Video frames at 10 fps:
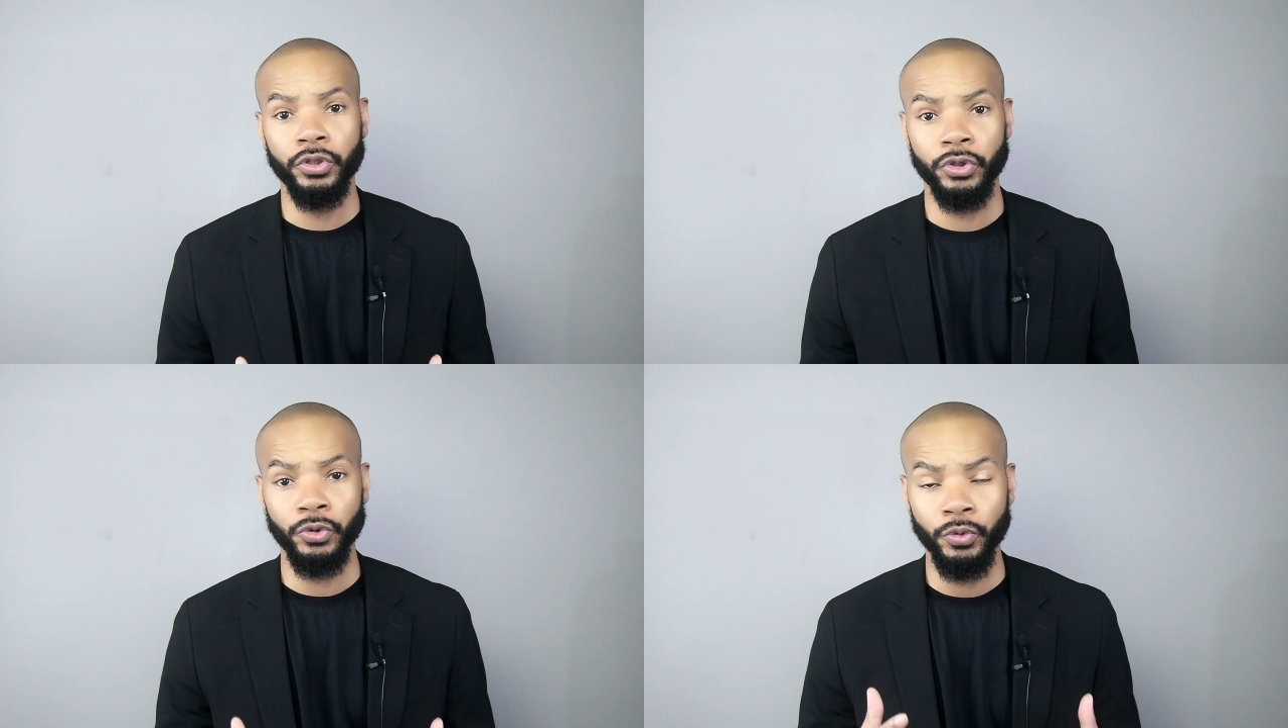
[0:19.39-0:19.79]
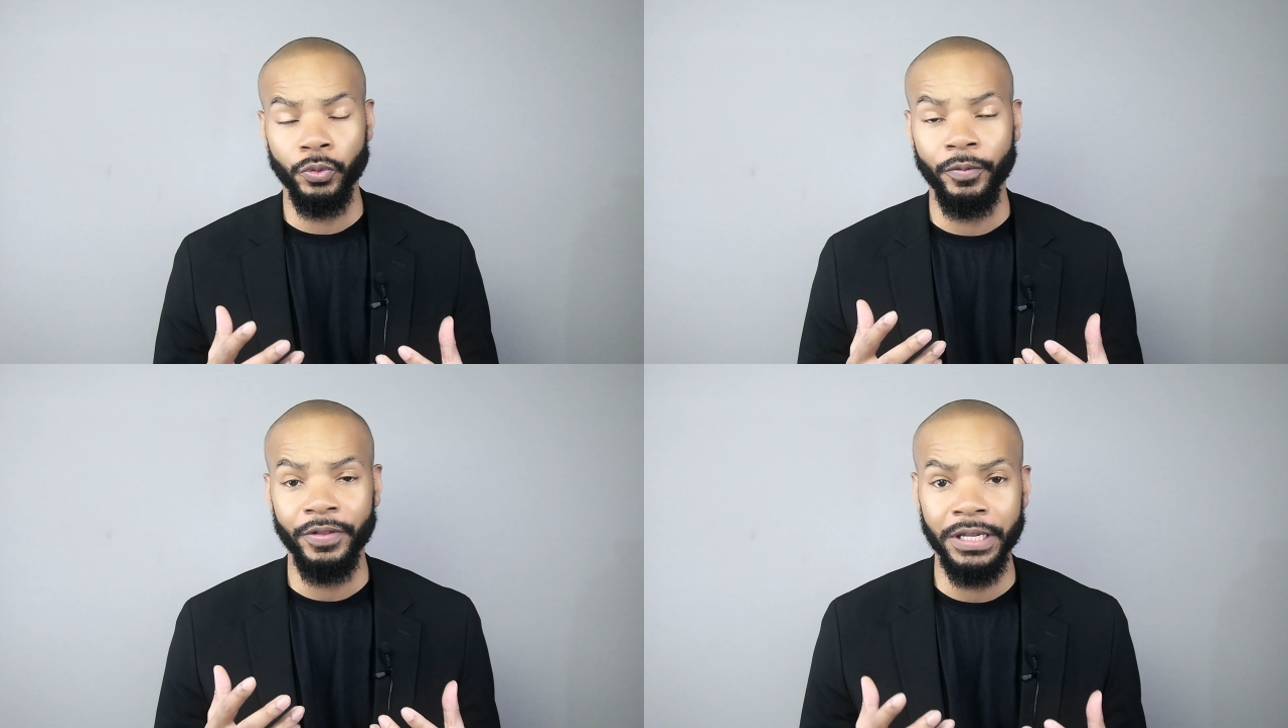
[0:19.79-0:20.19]
to
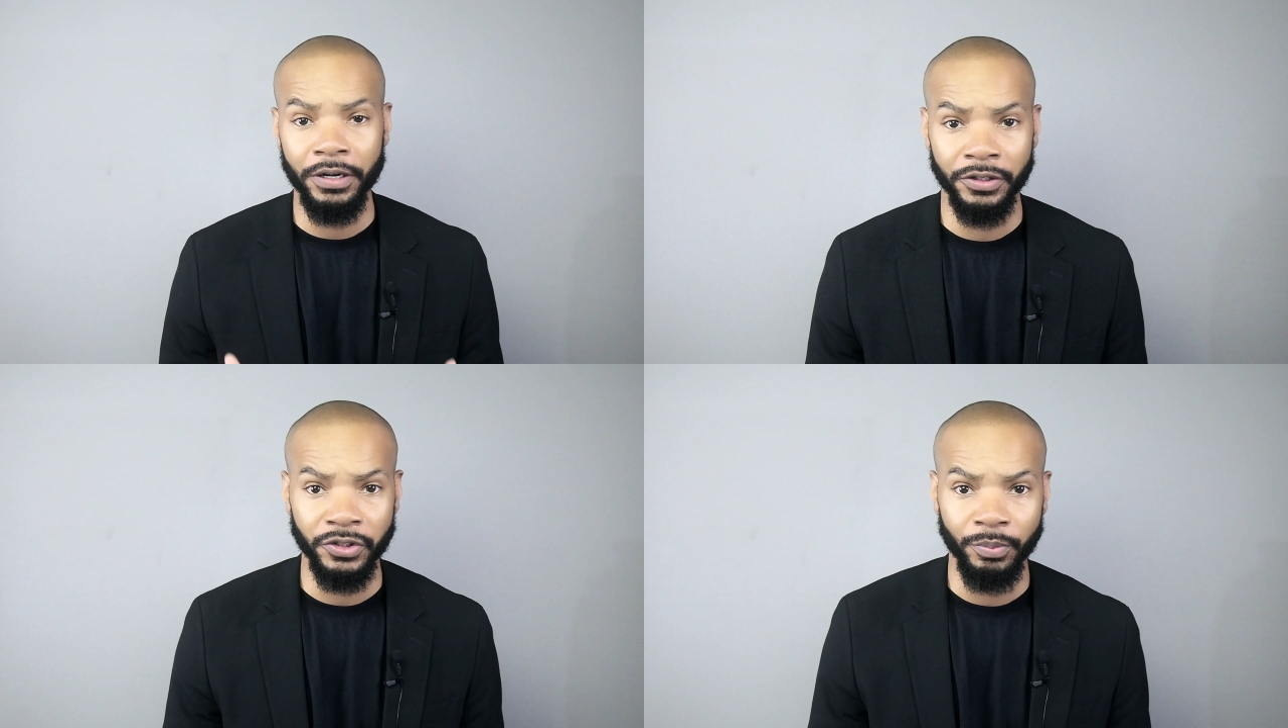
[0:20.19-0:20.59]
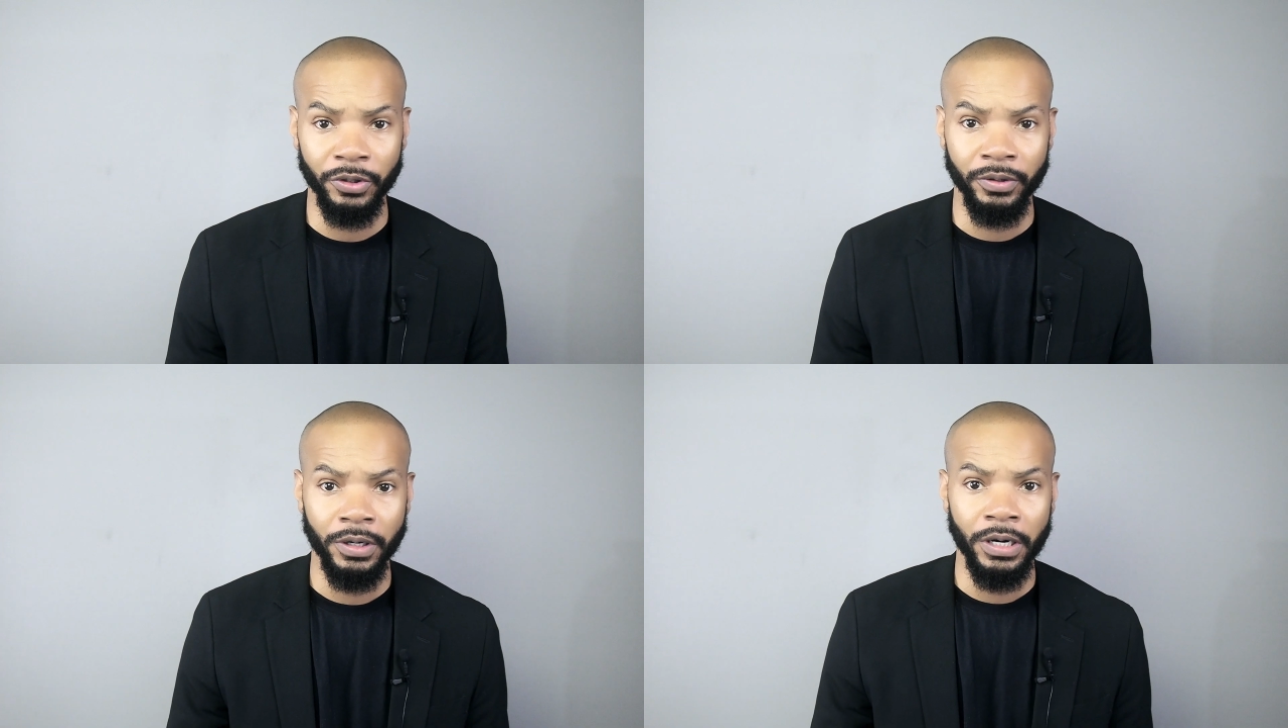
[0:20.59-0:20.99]
the
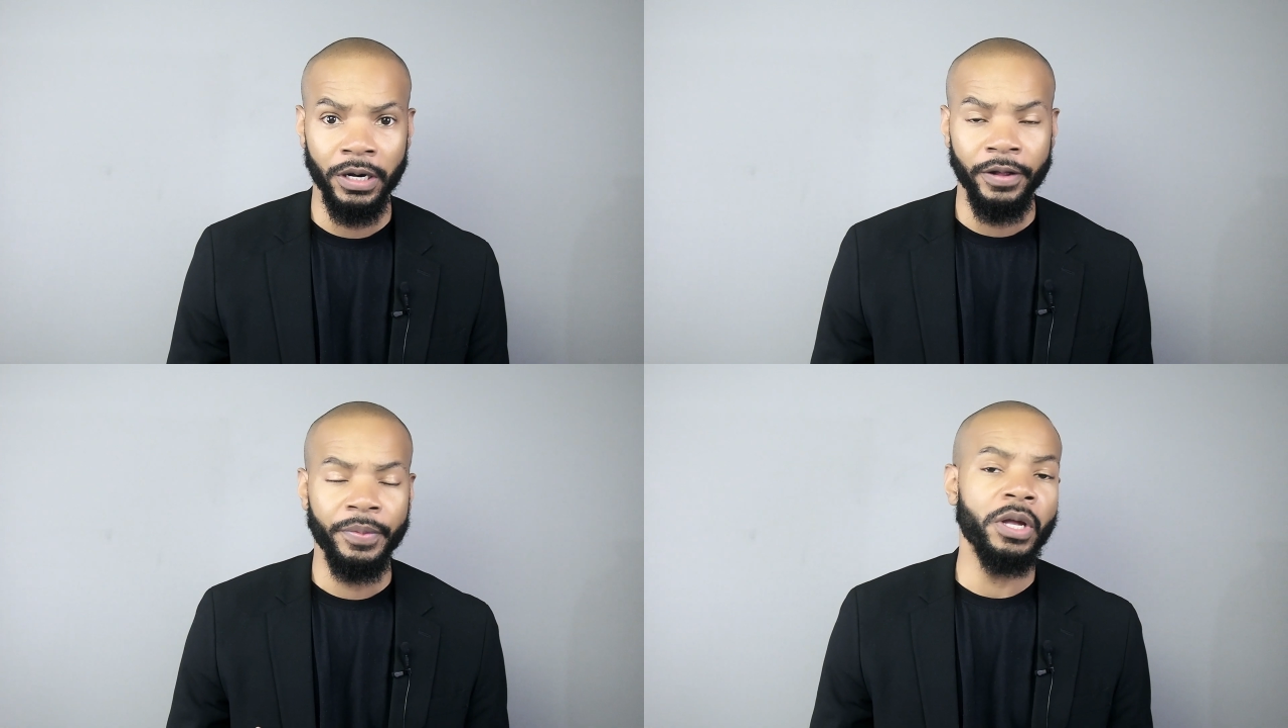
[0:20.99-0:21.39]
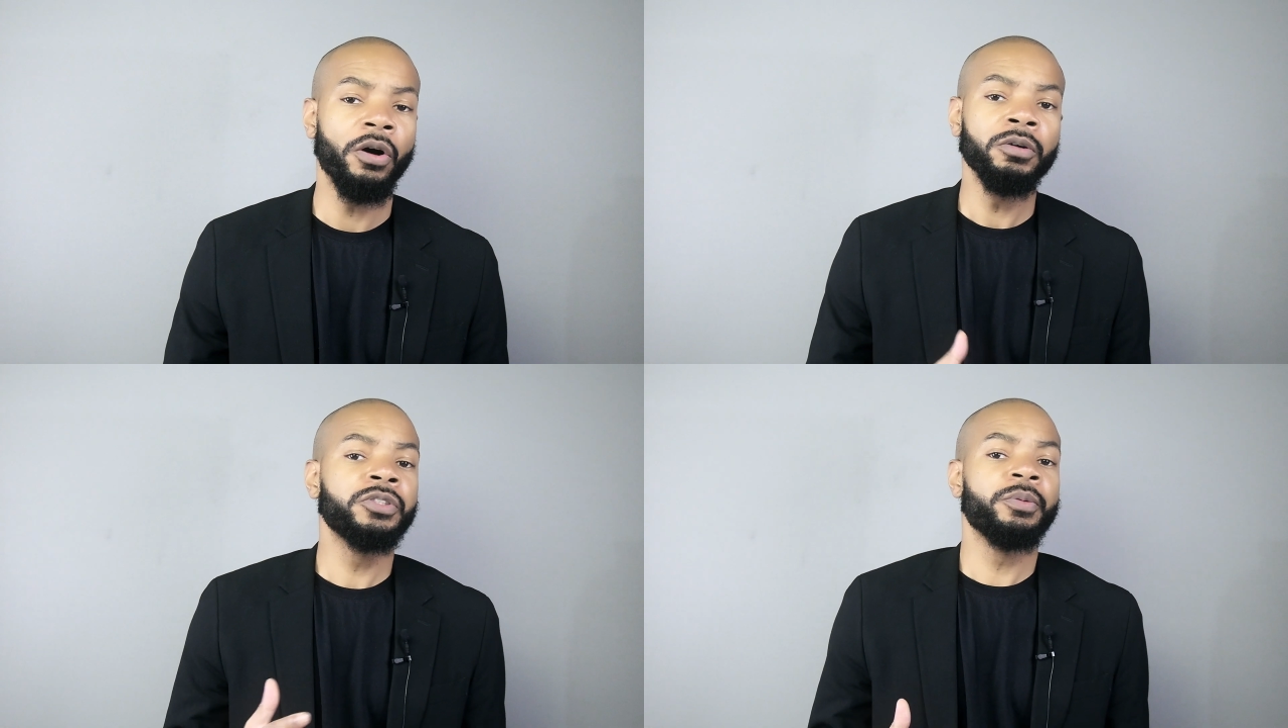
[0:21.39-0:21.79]
customer. The
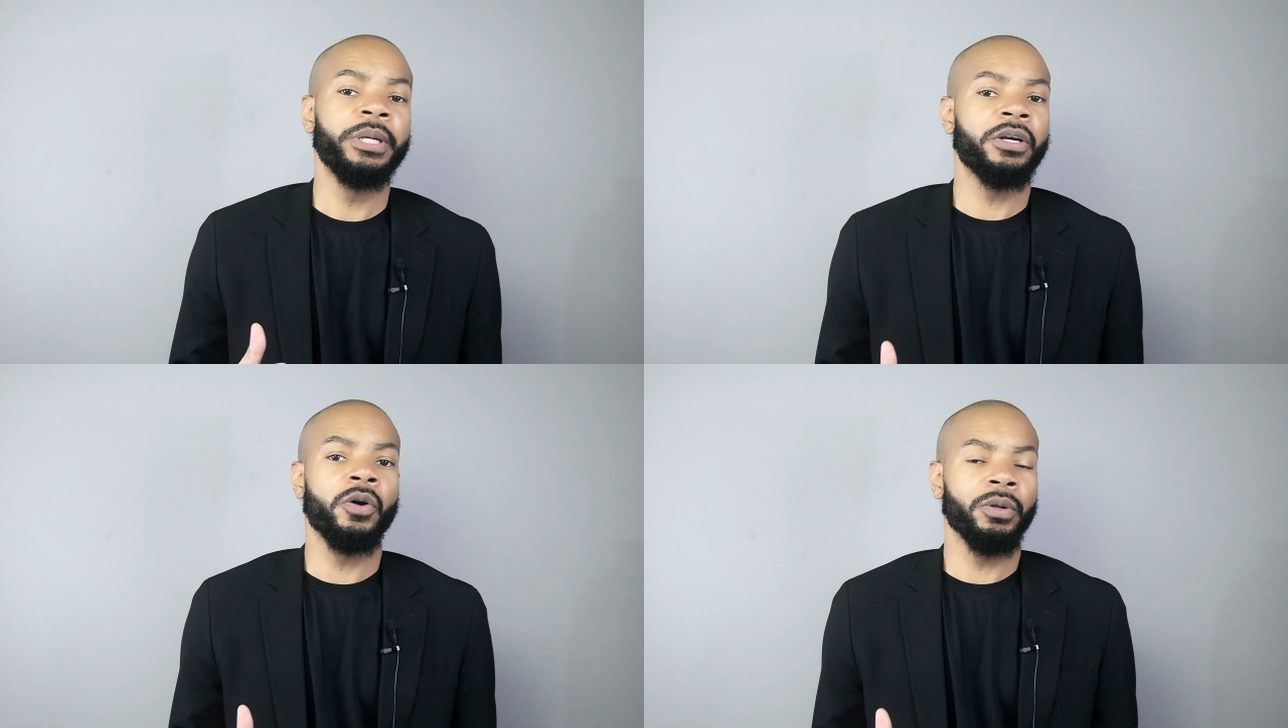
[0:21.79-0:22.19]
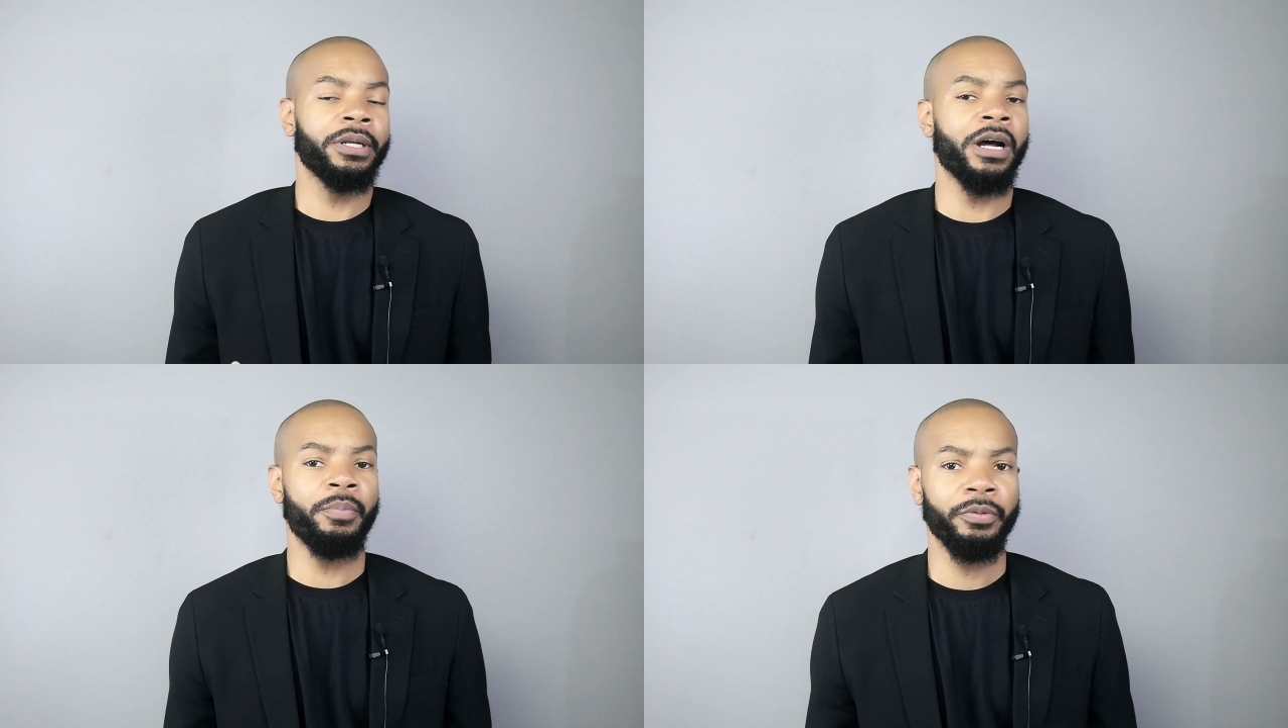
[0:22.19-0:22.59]
ultimate goal
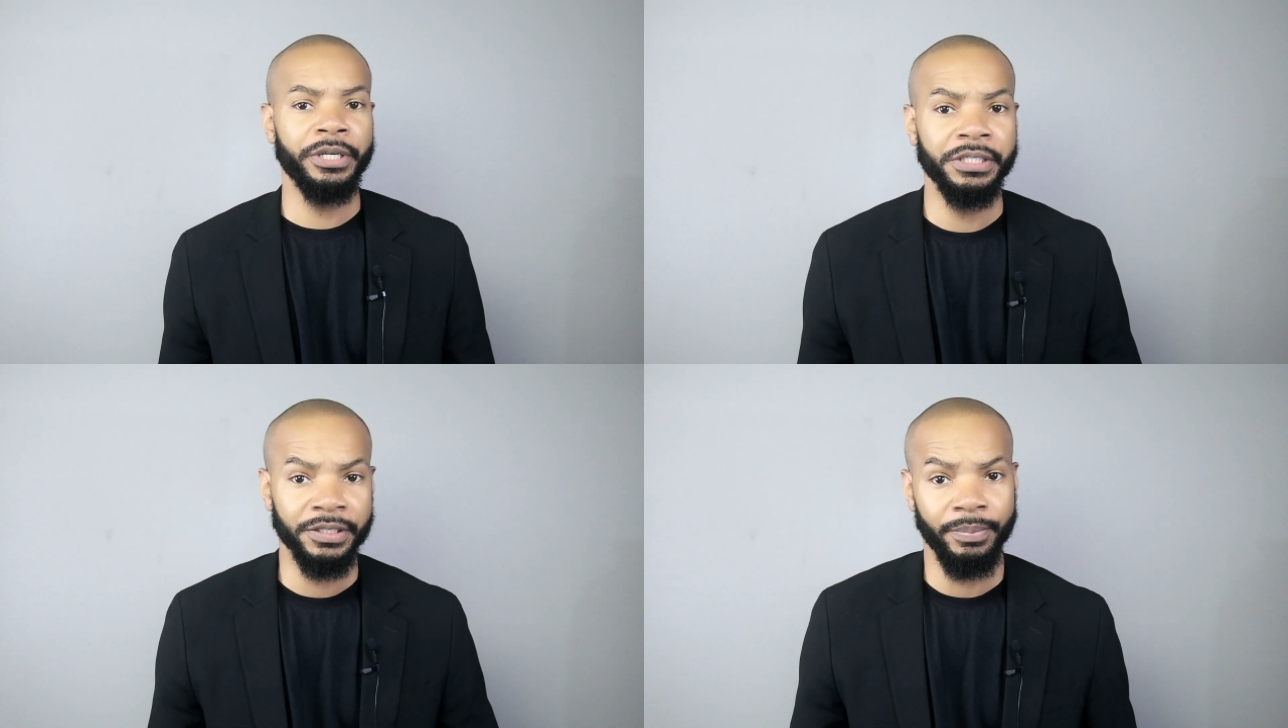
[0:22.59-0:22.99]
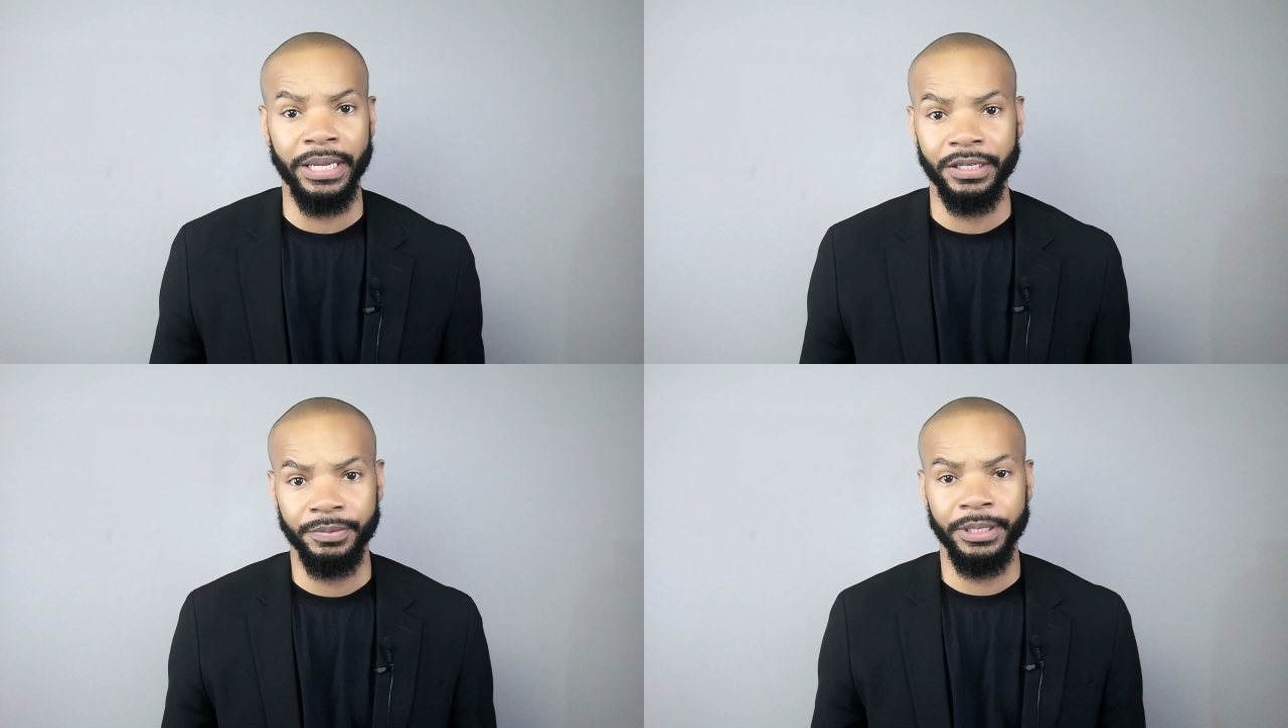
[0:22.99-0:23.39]
in operations
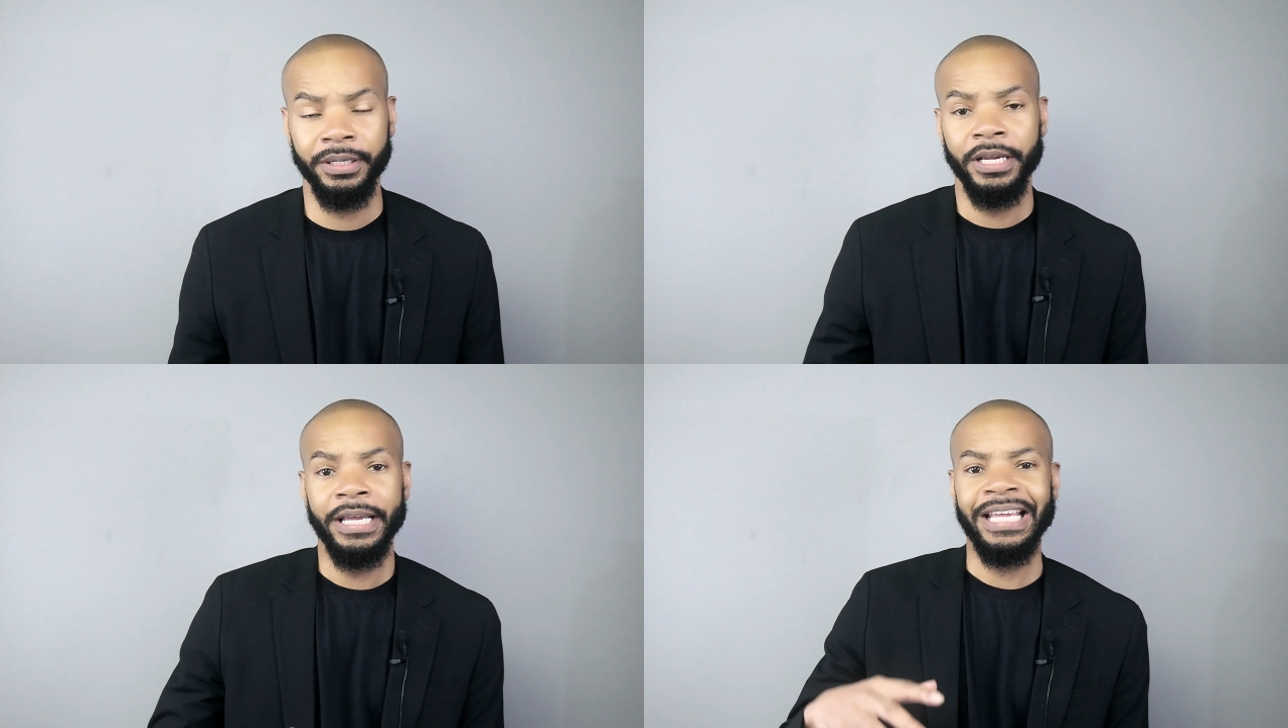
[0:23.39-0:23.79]
management